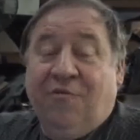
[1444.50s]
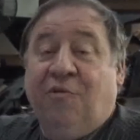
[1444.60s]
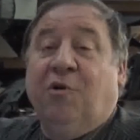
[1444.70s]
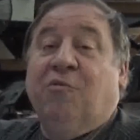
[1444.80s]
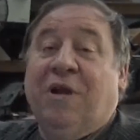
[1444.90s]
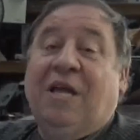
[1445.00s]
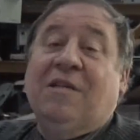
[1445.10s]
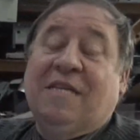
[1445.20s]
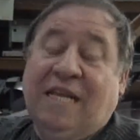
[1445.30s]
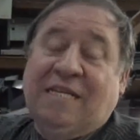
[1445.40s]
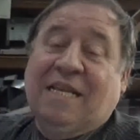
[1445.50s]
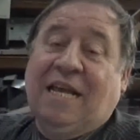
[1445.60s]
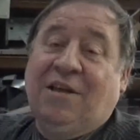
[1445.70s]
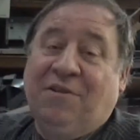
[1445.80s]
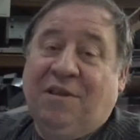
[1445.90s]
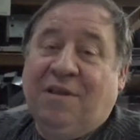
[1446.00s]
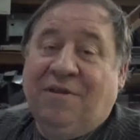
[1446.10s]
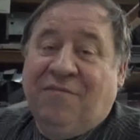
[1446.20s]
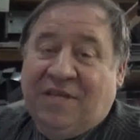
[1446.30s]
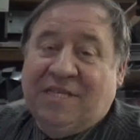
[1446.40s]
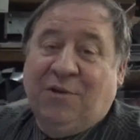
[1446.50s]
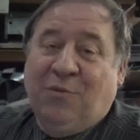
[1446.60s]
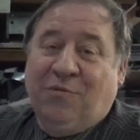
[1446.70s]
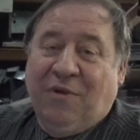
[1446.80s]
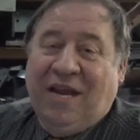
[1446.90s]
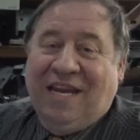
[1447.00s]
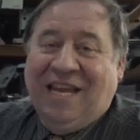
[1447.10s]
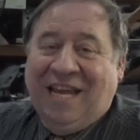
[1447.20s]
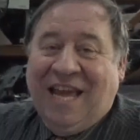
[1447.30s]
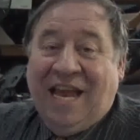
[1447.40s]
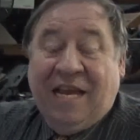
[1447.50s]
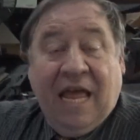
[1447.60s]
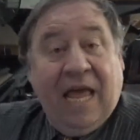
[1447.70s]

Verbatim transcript: for a real detailed visit with Randy again.